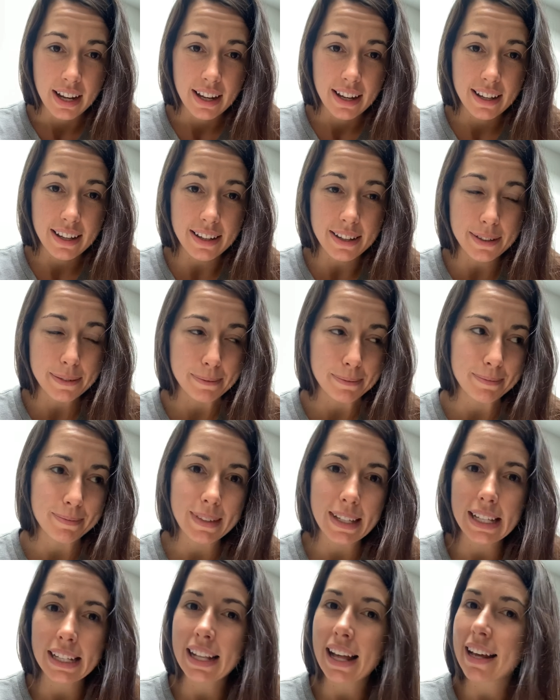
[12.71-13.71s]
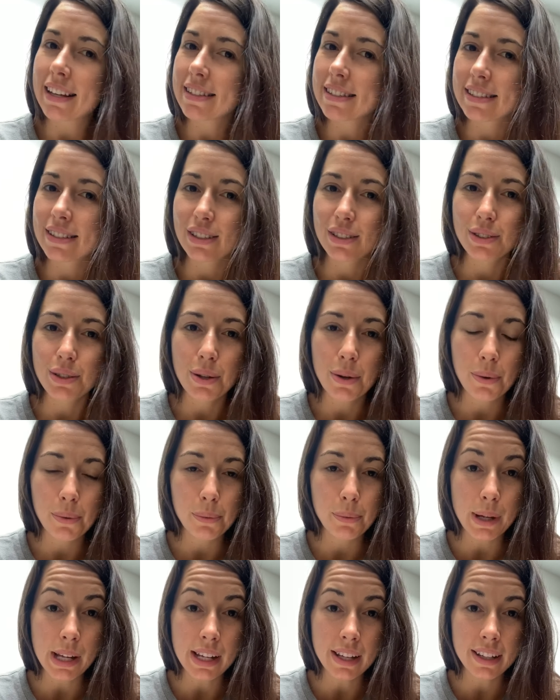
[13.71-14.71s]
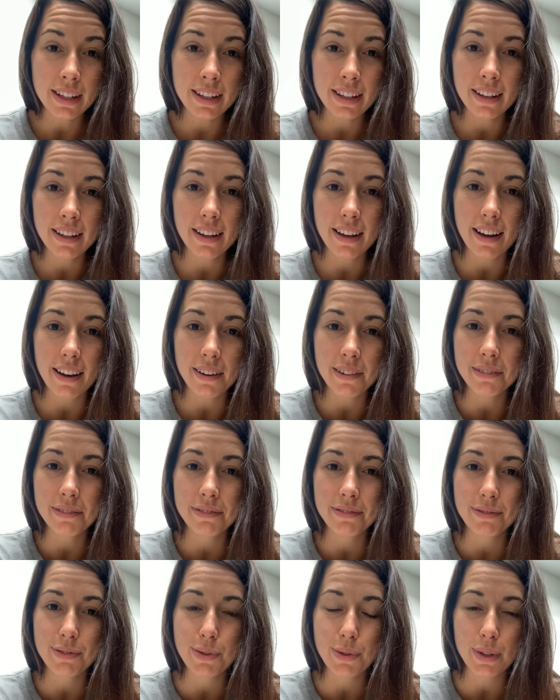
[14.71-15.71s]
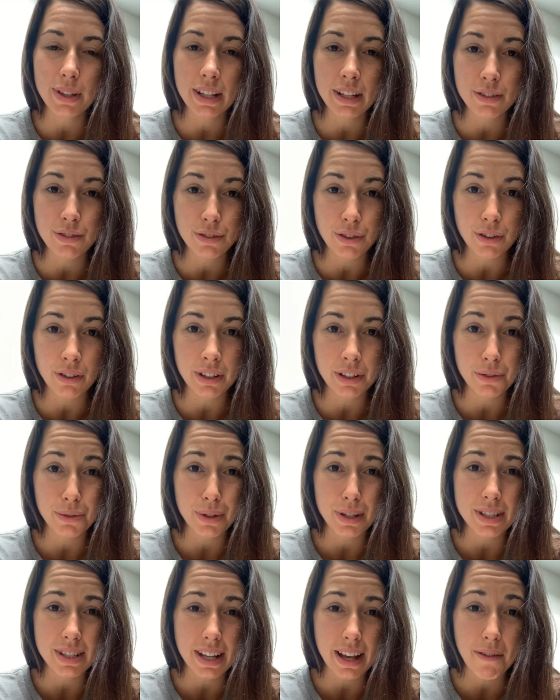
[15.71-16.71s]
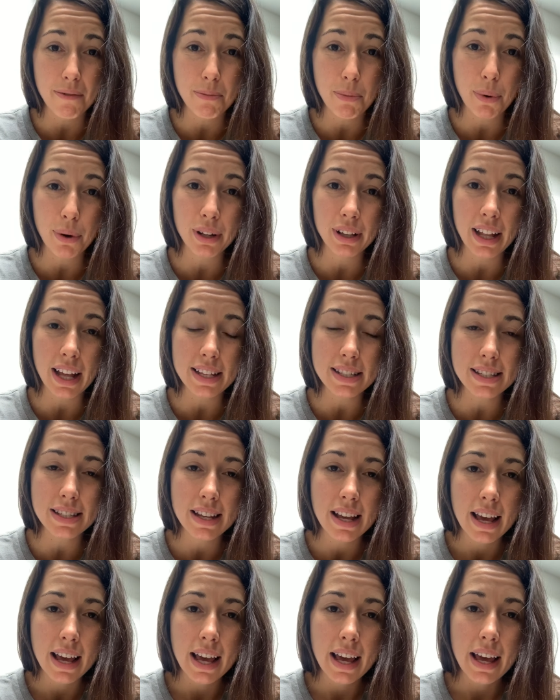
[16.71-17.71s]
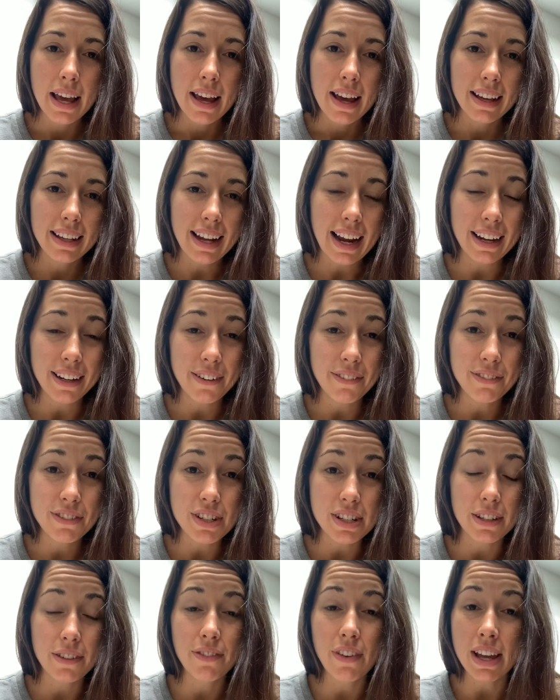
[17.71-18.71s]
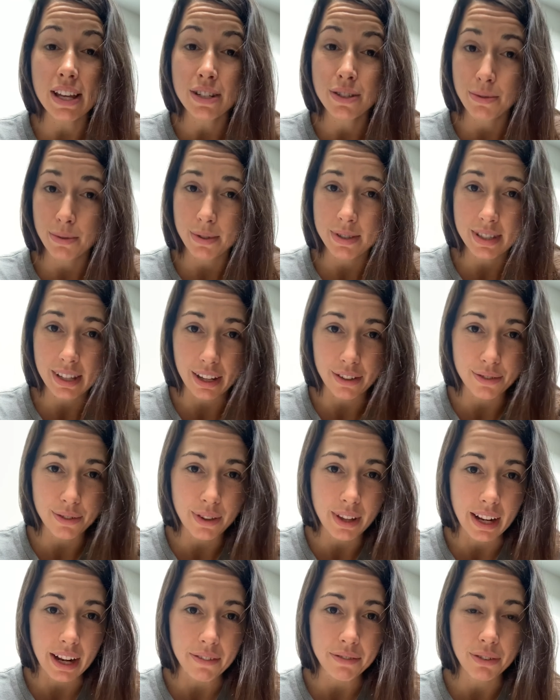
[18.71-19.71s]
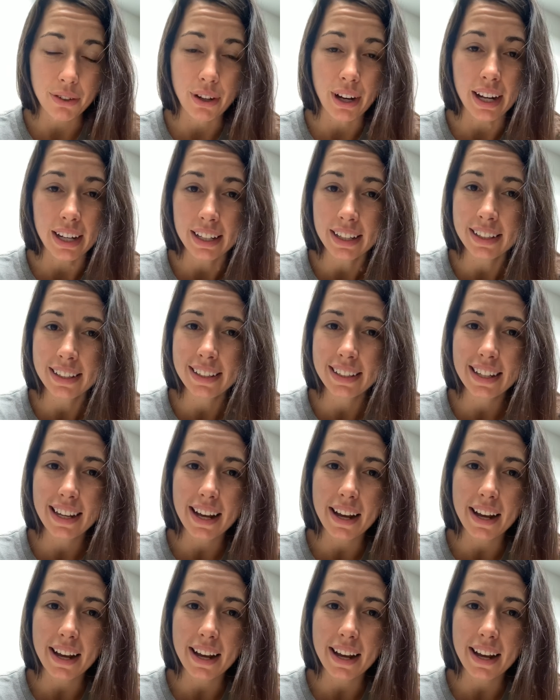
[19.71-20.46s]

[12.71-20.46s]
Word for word: The last week of doing these journal entries have more or less kind of just fit into a schedule that I've created.